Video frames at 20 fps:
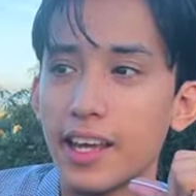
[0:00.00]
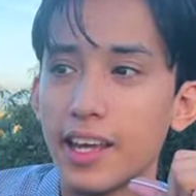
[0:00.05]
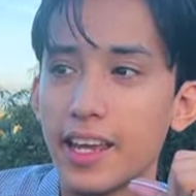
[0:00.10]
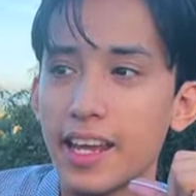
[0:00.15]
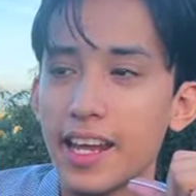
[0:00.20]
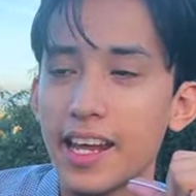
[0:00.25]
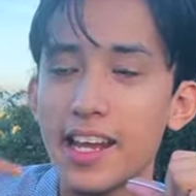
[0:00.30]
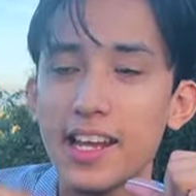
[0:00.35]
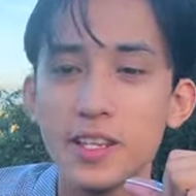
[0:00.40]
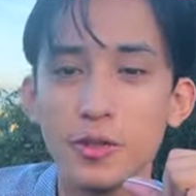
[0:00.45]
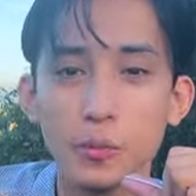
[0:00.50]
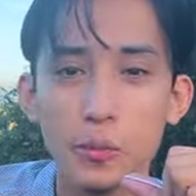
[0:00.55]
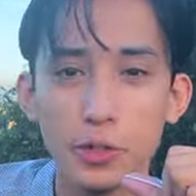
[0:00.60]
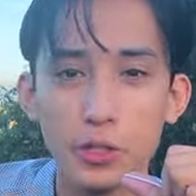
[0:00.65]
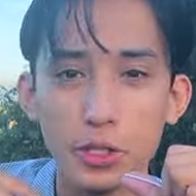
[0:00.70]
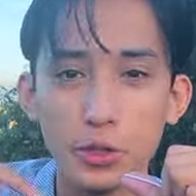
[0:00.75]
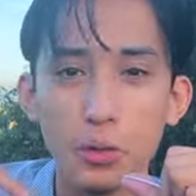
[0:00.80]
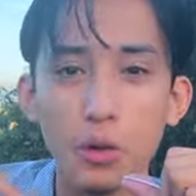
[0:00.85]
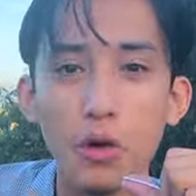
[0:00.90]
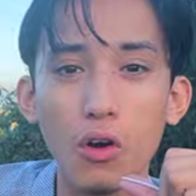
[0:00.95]
hate where
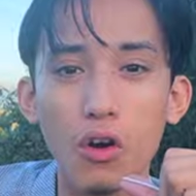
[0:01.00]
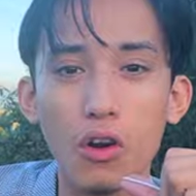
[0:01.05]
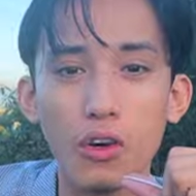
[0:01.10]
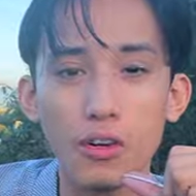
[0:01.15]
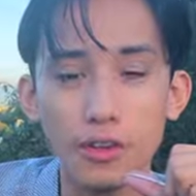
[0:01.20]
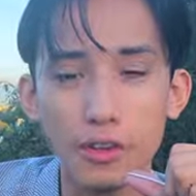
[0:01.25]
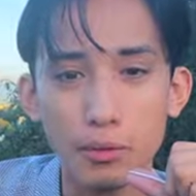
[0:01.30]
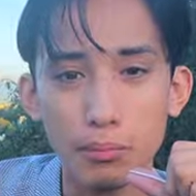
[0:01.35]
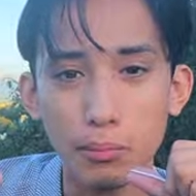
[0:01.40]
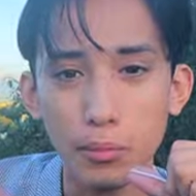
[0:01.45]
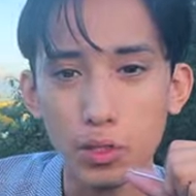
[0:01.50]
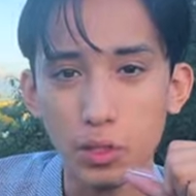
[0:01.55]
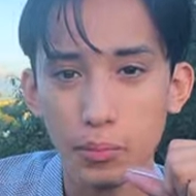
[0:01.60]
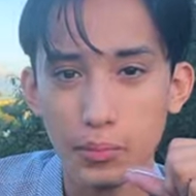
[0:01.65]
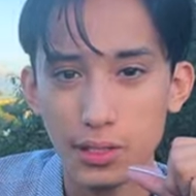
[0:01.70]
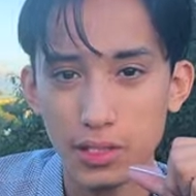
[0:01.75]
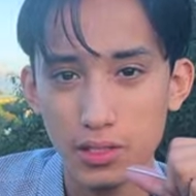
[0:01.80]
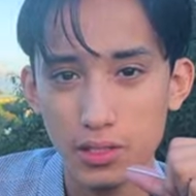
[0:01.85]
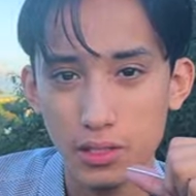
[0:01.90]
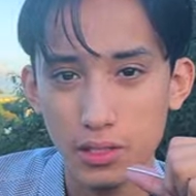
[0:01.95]
you are in the
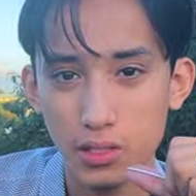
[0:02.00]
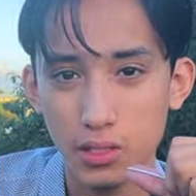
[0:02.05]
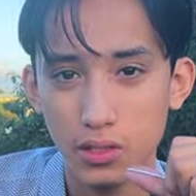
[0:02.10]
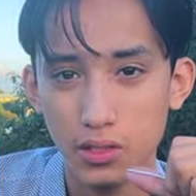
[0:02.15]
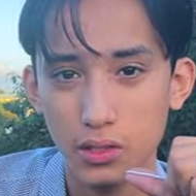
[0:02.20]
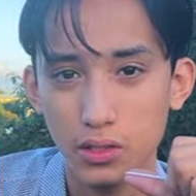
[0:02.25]
moment